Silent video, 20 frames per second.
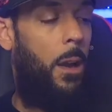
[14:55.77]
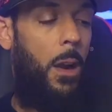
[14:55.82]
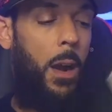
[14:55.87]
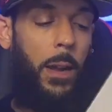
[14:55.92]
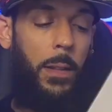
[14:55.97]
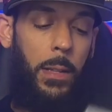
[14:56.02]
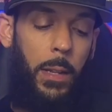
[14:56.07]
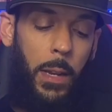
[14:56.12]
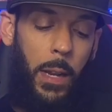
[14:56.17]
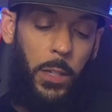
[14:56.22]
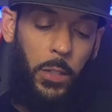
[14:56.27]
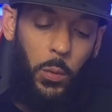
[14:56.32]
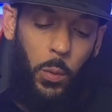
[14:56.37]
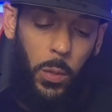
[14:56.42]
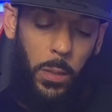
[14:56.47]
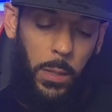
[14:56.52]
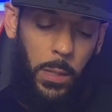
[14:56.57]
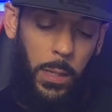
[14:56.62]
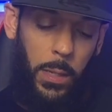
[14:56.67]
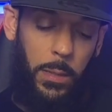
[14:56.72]
right, the next
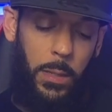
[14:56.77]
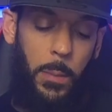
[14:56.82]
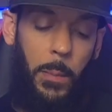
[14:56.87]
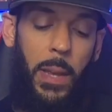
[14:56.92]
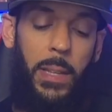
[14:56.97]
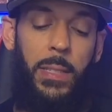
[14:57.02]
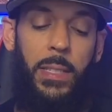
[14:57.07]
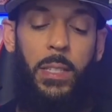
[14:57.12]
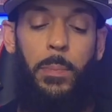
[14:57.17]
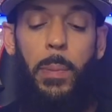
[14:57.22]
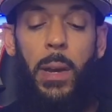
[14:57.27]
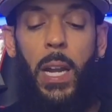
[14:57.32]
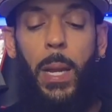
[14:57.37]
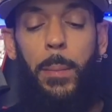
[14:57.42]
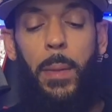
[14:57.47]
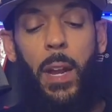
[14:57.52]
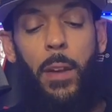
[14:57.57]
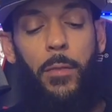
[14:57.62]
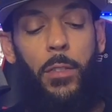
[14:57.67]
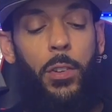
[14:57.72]
one is Amazing
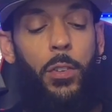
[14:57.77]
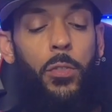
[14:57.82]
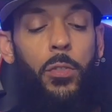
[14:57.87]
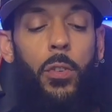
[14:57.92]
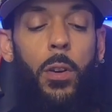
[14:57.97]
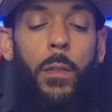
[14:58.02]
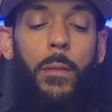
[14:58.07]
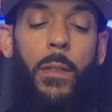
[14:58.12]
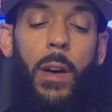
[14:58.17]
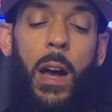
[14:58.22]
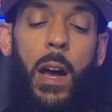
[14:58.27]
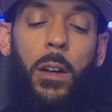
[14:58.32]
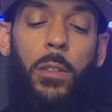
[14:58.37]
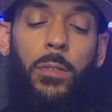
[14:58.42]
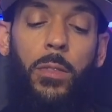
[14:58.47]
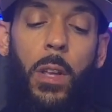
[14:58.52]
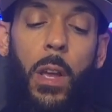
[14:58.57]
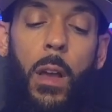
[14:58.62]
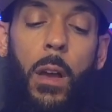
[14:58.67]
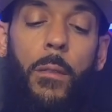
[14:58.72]
Spider-Man Renew Your
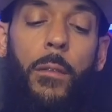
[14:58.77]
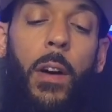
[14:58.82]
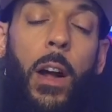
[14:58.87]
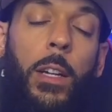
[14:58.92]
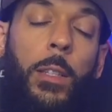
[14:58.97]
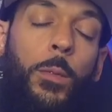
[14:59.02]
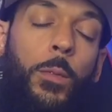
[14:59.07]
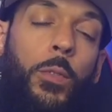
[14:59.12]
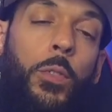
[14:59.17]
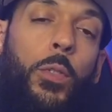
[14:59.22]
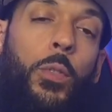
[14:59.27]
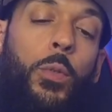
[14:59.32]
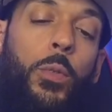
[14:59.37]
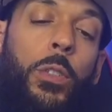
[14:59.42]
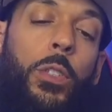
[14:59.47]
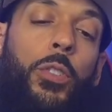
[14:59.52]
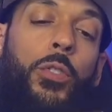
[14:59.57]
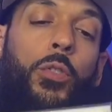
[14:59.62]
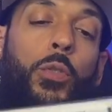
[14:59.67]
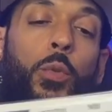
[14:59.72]
Vows Volume 2,
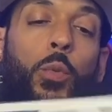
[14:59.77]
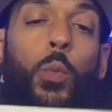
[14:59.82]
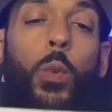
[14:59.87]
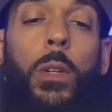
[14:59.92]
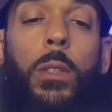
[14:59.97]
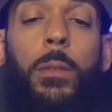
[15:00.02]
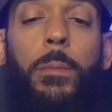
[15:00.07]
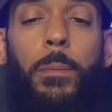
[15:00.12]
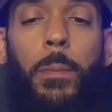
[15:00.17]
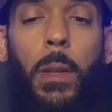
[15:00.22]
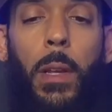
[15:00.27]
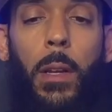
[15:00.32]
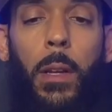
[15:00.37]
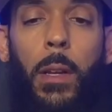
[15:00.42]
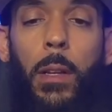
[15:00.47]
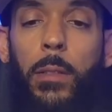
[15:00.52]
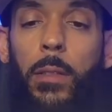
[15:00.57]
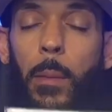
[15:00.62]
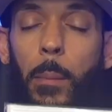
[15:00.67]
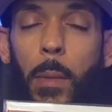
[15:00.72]
Issue 1.
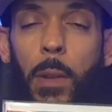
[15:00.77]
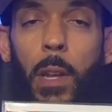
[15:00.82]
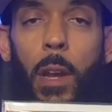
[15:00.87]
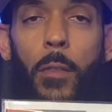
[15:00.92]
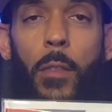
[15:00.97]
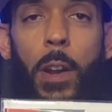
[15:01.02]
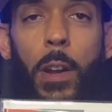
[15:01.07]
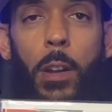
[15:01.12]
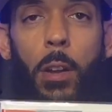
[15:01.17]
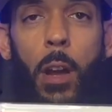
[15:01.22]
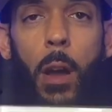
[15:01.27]
Some of y'all right now